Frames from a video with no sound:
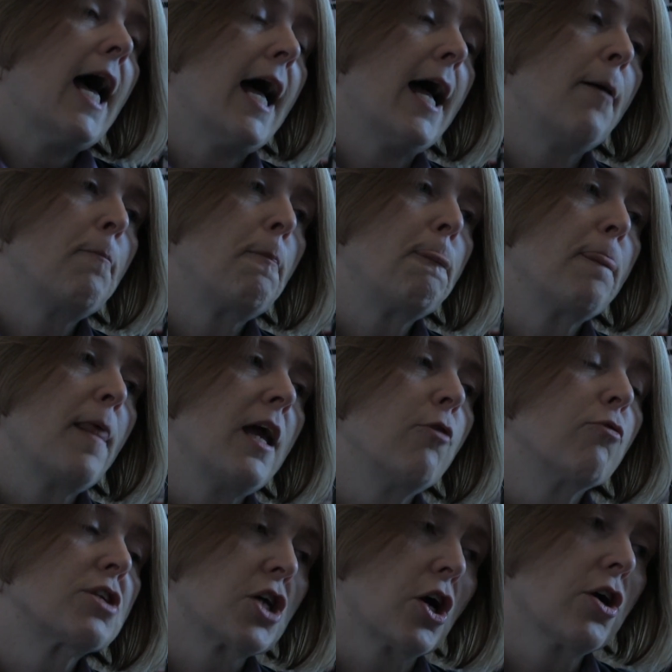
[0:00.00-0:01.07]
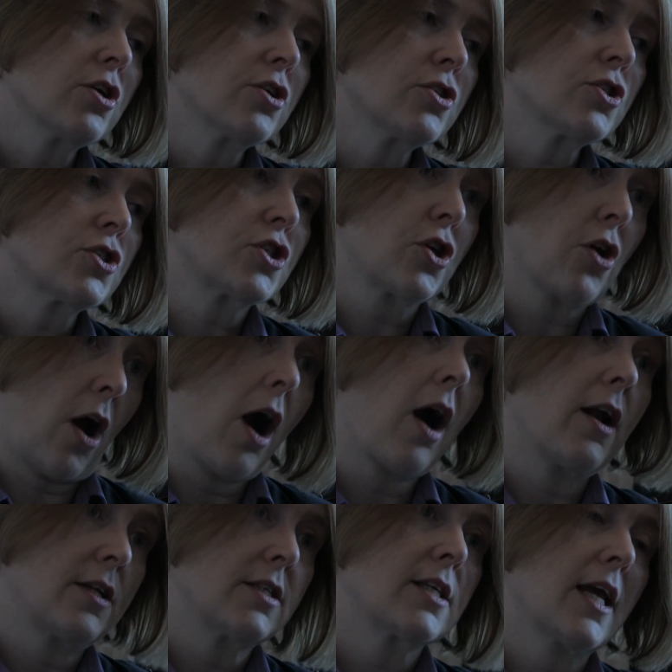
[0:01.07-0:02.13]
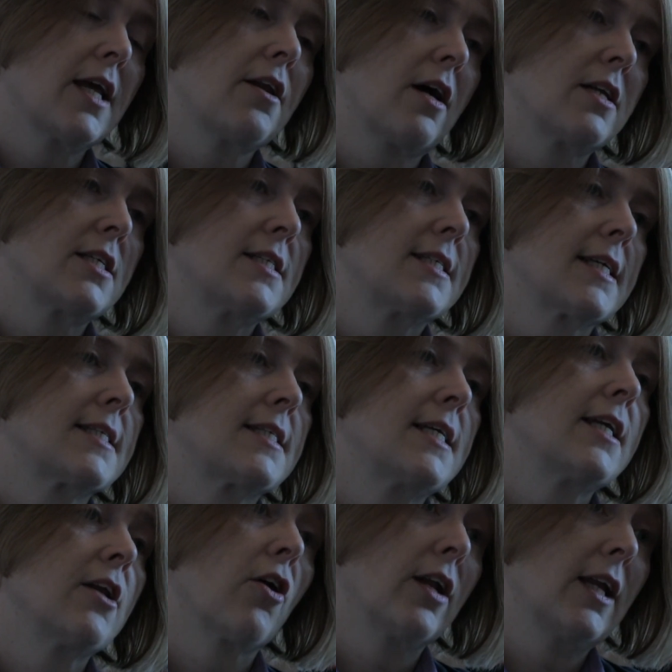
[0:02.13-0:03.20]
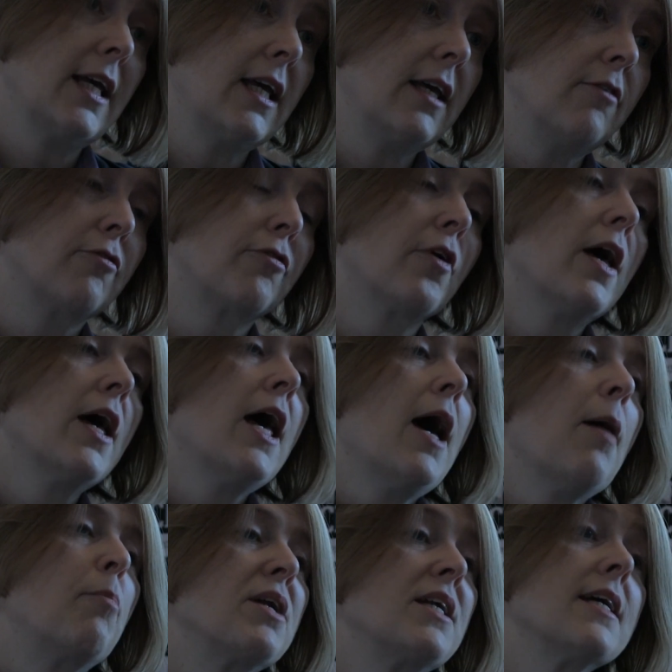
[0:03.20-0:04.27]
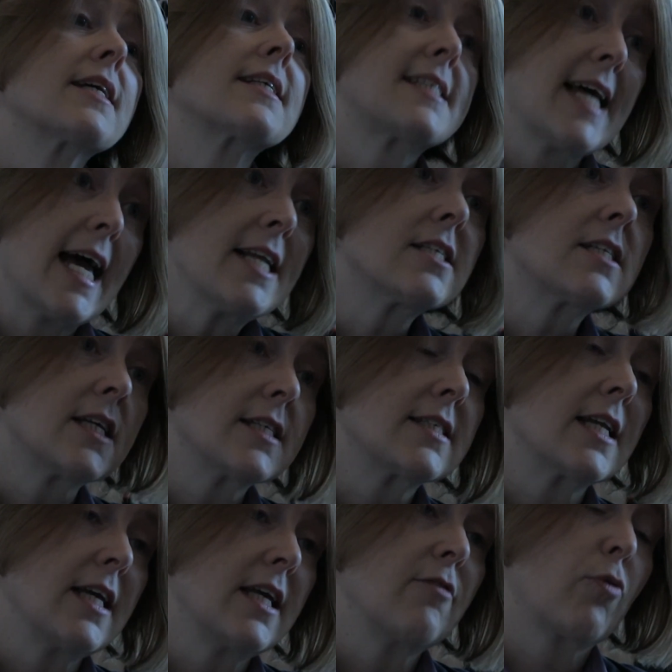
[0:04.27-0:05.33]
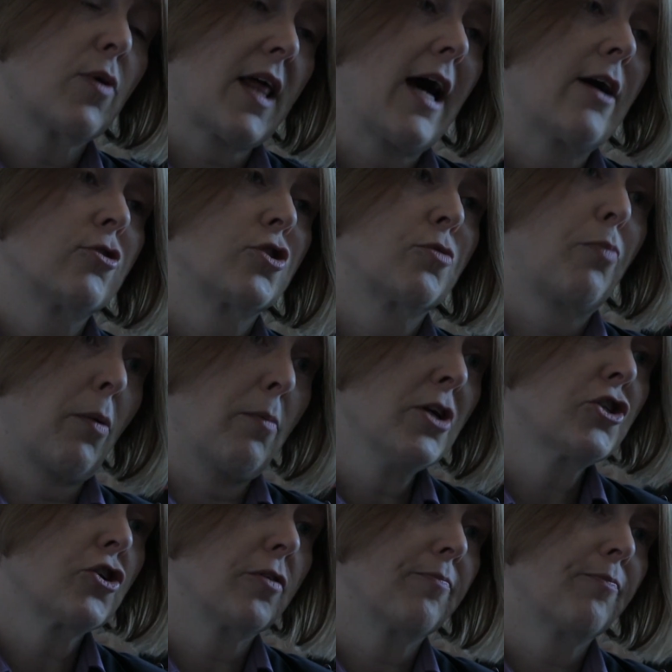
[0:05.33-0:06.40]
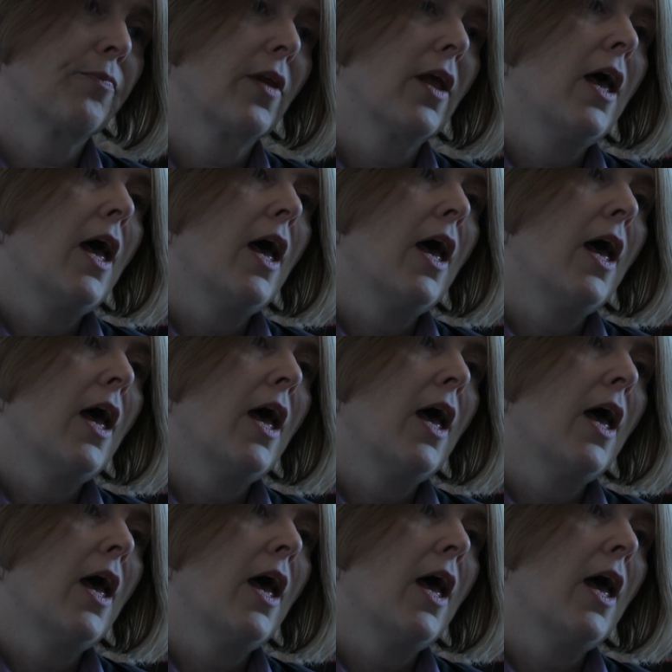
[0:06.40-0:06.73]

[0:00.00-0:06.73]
He returned to Ireland in 1916 on leave, but he extended his leave without permission.